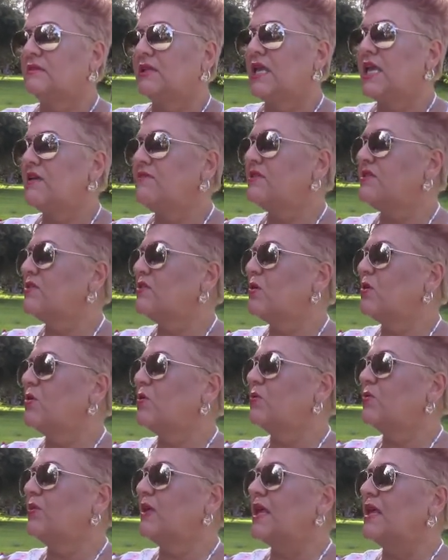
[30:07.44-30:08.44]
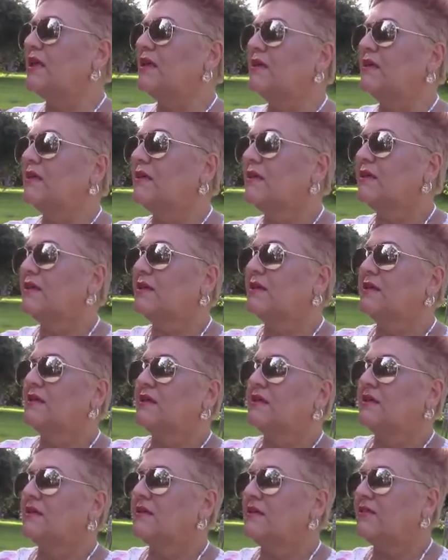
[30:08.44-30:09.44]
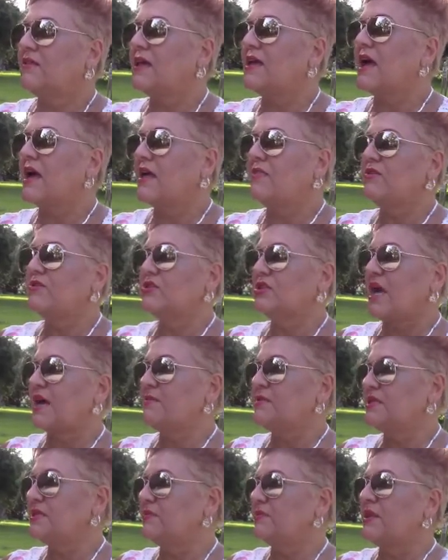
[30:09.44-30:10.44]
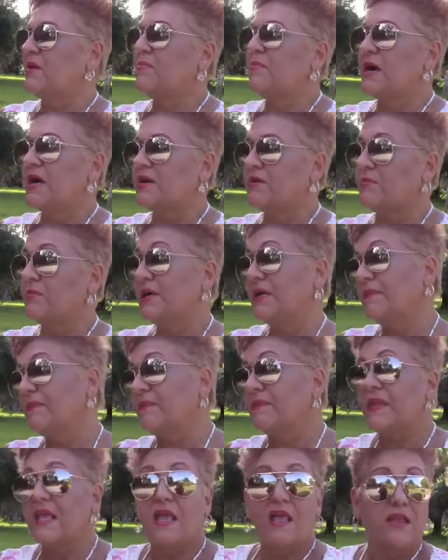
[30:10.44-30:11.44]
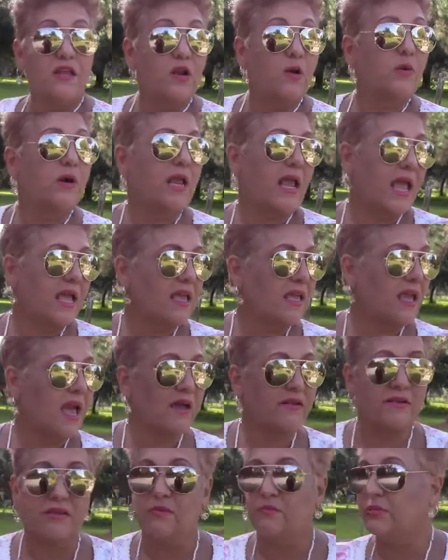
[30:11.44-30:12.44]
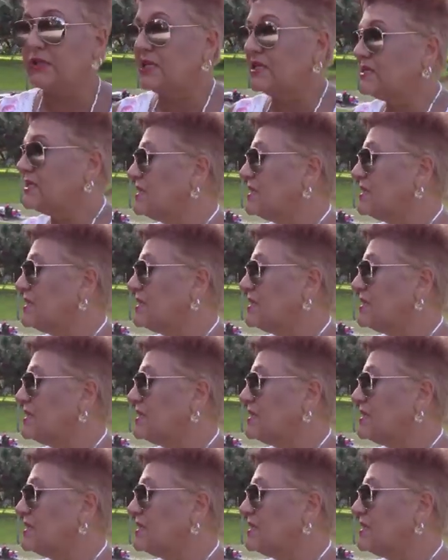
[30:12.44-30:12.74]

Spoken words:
even though they think there's got to be something better. But you know what? Hanging out in a place